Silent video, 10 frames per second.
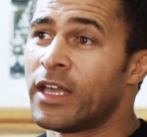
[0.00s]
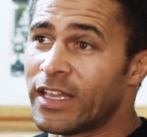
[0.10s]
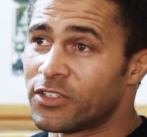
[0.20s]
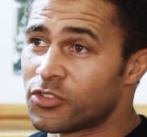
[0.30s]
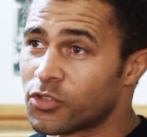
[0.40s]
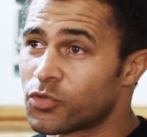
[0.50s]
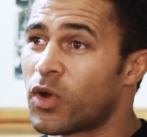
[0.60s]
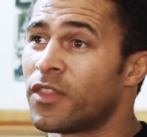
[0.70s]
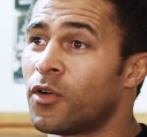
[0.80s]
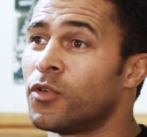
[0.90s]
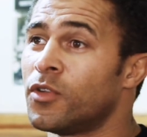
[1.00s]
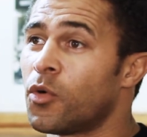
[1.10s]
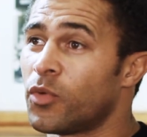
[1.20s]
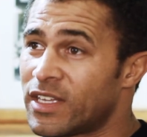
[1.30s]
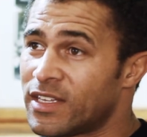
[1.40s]
It's just whether or
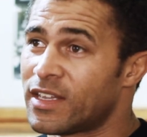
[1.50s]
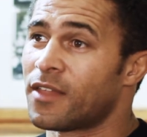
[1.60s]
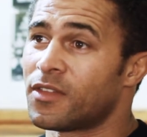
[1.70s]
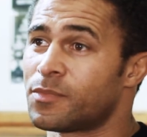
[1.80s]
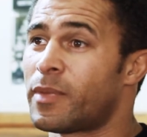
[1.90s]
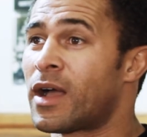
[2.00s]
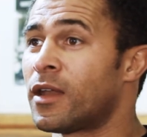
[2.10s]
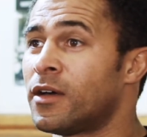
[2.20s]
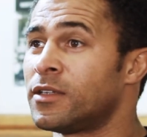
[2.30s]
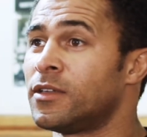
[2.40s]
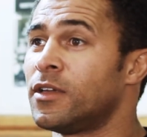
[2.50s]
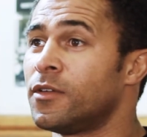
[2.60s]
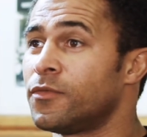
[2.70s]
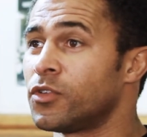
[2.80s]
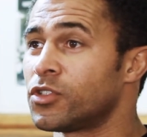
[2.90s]
not we can get this back line
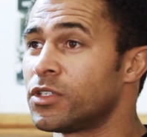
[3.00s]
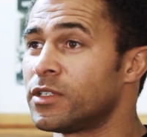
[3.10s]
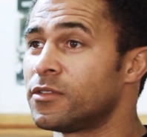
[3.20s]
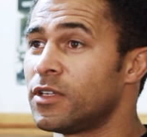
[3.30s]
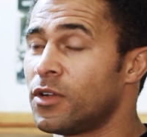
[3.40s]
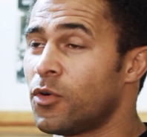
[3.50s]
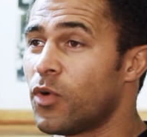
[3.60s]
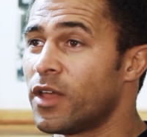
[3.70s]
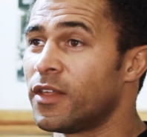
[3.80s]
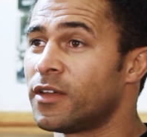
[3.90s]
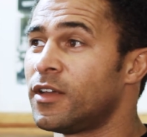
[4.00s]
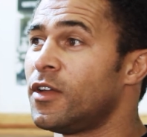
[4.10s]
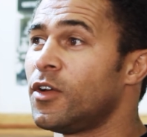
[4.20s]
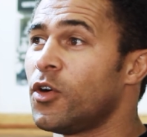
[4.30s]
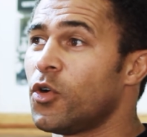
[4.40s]
functioning, you know, whether
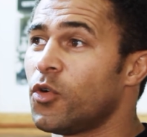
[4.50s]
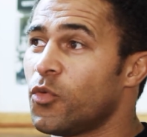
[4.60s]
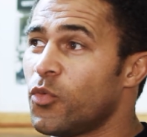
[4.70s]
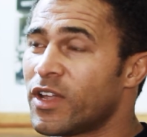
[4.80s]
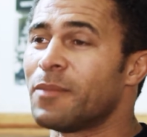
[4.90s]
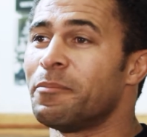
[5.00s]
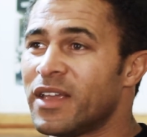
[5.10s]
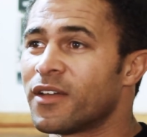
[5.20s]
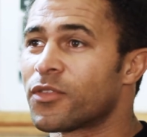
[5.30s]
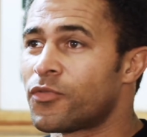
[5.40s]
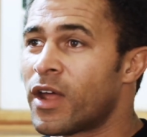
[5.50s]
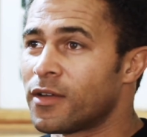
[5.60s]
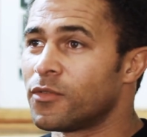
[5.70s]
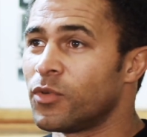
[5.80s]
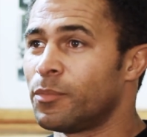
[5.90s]
we can be a threat
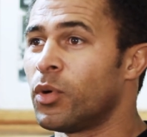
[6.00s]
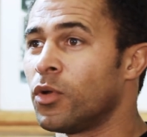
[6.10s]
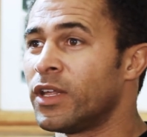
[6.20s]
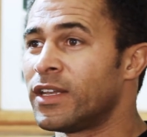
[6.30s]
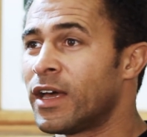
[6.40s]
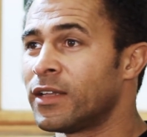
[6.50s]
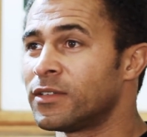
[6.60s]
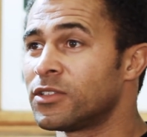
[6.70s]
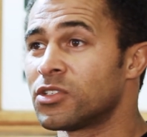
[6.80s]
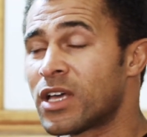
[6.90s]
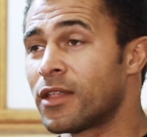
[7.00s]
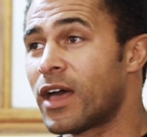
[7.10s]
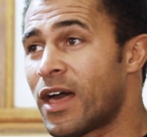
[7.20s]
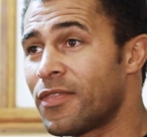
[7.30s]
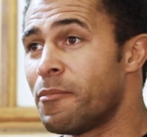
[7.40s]
with ball in hand. Because
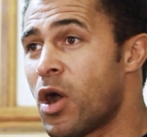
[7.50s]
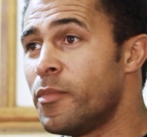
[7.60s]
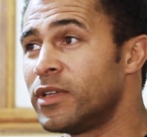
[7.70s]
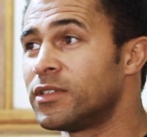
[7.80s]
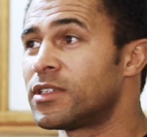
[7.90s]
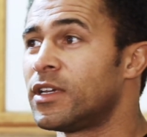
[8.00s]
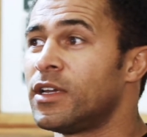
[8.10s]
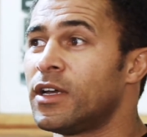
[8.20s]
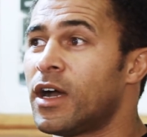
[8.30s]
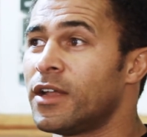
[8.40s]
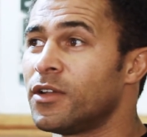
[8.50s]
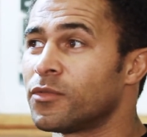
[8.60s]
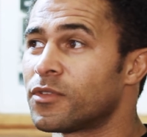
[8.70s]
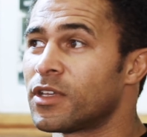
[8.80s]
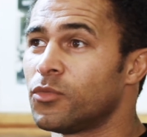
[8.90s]
at the moment, I
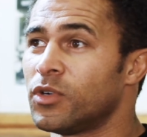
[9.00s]
don't think